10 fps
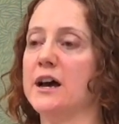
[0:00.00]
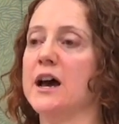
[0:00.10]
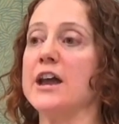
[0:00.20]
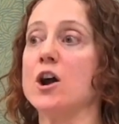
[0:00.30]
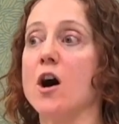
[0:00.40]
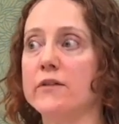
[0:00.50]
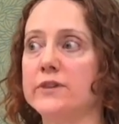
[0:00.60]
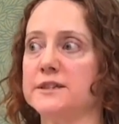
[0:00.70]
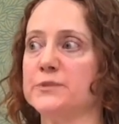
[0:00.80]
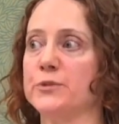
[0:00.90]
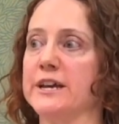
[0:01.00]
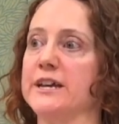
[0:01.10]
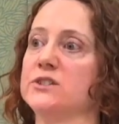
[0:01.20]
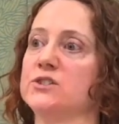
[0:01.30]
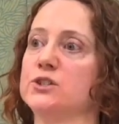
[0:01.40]
an obvious
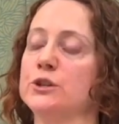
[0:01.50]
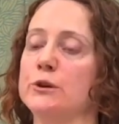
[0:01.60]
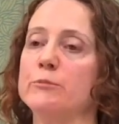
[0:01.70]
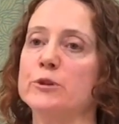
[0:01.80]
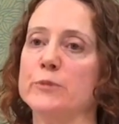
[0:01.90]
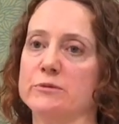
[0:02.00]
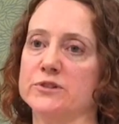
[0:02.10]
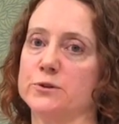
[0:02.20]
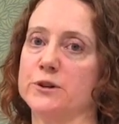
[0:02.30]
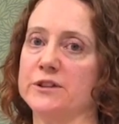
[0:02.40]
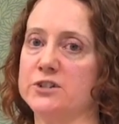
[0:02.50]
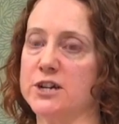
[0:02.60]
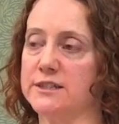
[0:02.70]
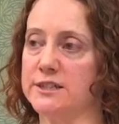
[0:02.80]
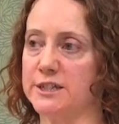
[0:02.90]
place to implement restorative
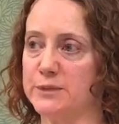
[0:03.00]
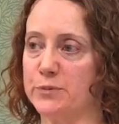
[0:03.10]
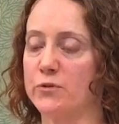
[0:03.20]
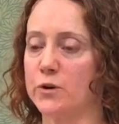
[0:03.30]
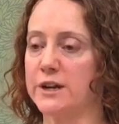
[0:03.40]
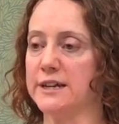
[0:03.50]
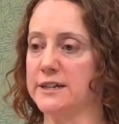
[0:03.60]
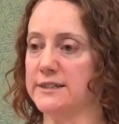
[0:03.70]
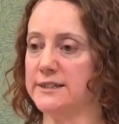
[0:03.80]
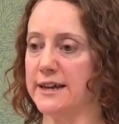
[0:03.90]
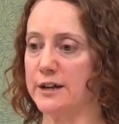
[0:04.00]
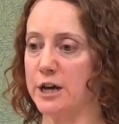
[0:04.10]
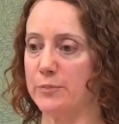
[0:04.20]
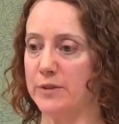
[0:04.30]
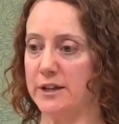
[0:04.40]
justice before kids end
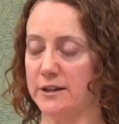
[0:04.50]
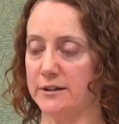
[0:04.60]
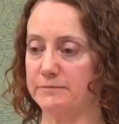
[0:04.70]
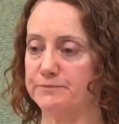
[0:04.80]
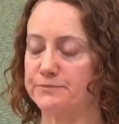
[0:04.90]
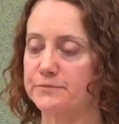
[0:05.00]
up in